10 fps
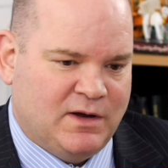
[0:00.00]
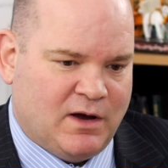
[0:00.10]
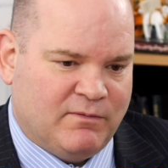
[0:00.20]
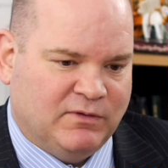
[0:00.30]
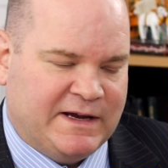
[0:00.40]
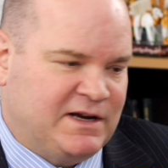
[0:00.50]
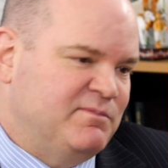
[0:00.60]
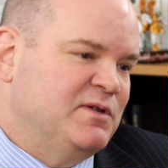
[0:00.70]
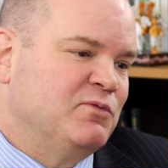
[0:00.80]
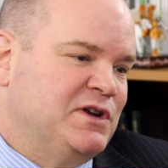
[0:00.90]
of late
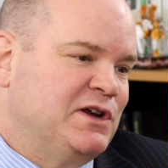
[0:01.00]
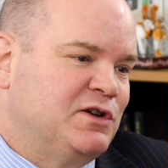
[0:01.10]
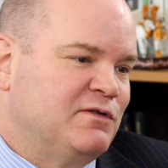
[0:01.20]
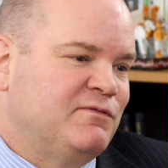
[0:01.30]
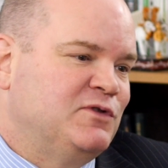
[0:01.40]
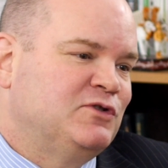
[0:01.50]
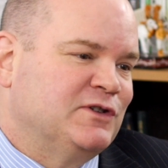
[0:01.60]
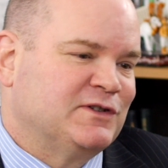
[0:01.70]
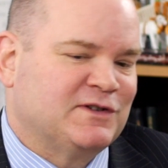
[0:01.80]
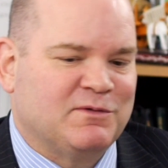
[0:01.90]
have been reading Confucius,